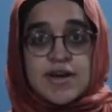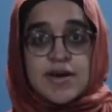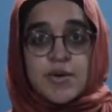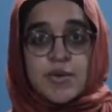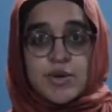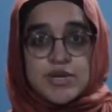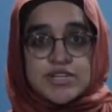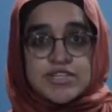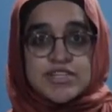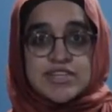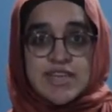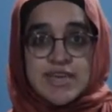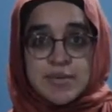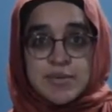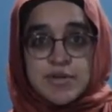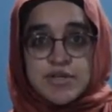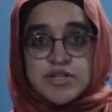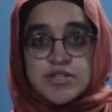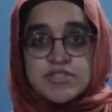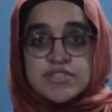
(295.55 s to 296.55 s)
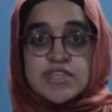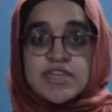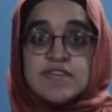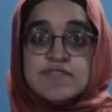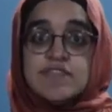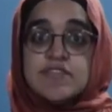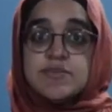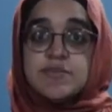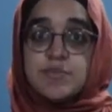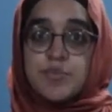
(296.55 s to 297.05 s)
which enables
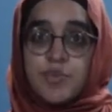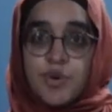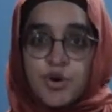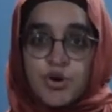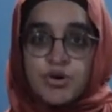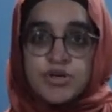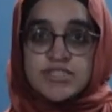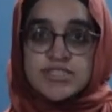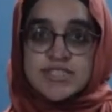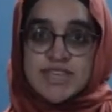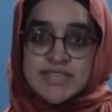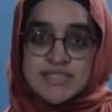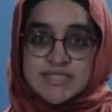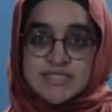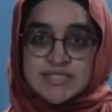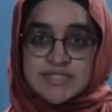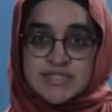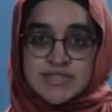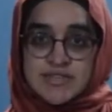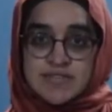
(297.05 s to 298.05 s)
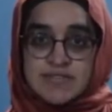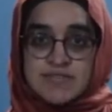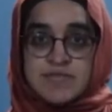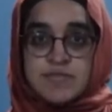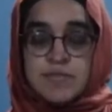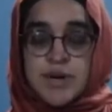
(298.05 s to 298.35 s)
even more sensitive